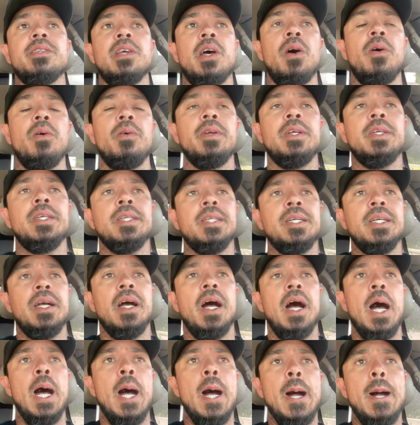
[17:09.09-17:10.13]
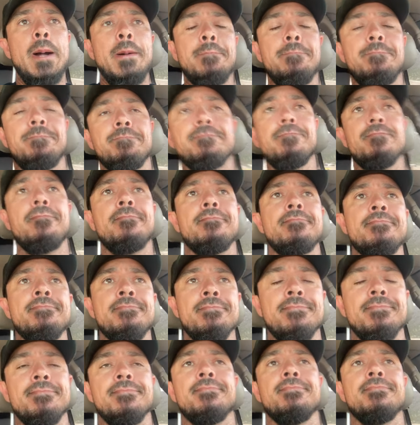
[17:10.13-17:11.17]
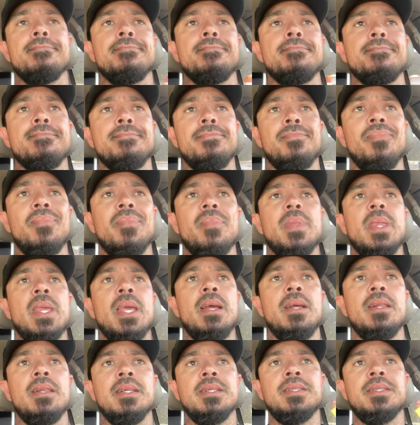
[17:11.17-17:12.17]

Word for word: So, um, hmm.